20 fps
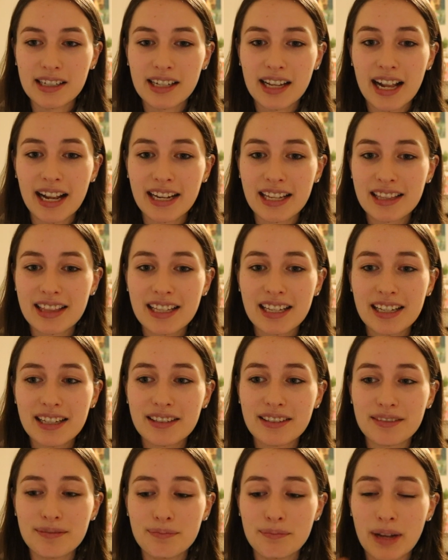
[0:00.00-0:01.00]

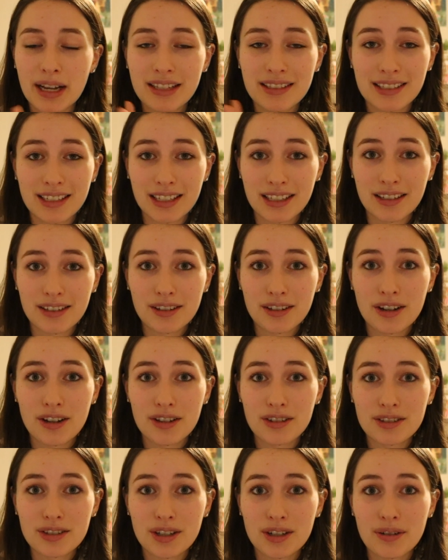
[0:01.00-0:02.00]
Anything Mexican
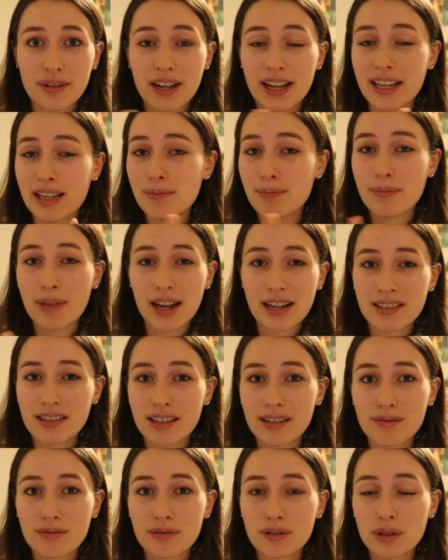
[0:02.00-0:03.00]
also, any
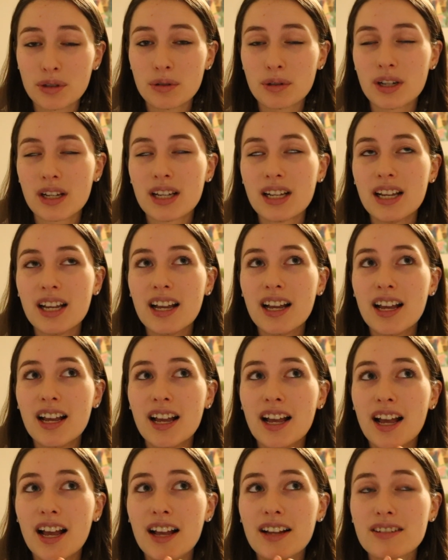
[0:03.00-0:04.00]
Mexican food.
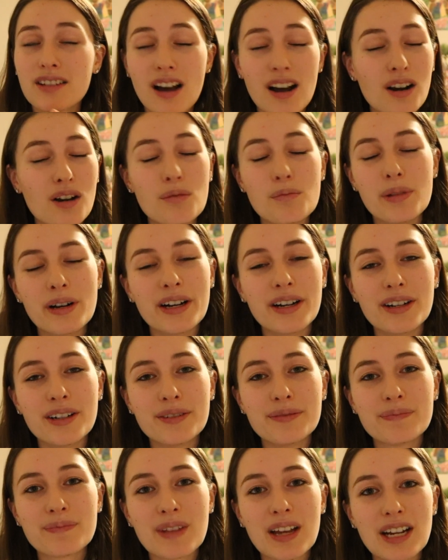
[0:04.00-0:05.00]
Taco
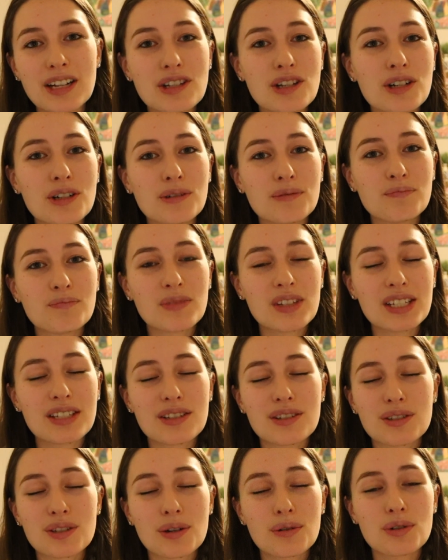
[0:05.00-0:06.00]
Bell, I know this
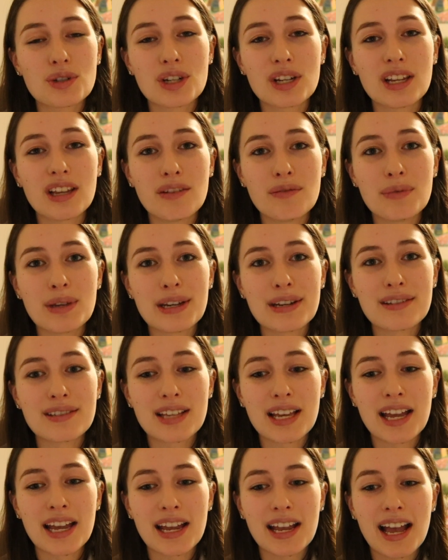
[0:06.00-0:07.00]
is so shitty of me to
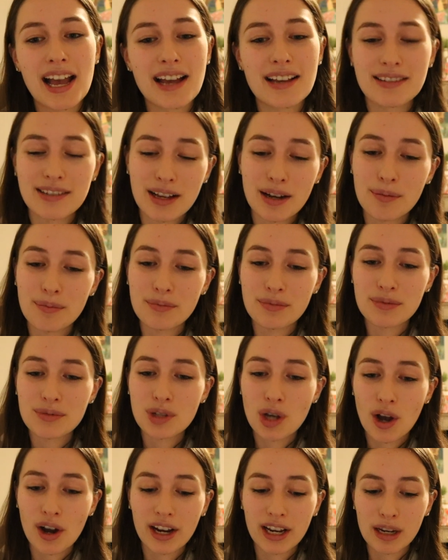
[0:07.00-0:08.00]
say as I'm
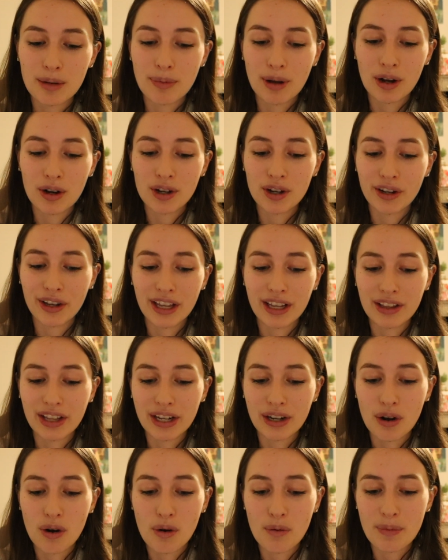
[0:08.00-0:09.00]
talking about cooking
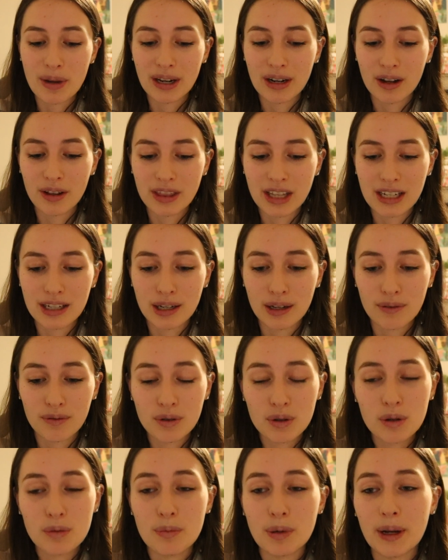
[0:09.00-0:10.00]
like homemade authentic
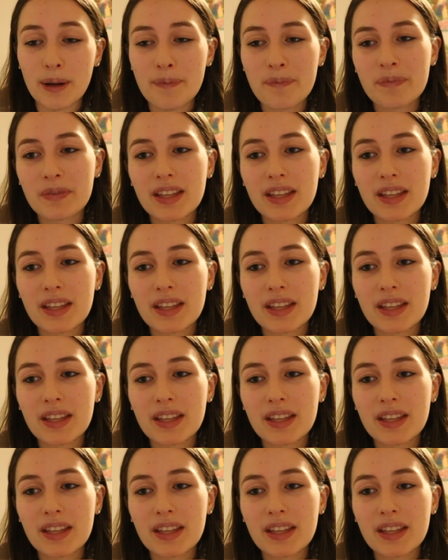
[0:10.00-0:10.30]
food, but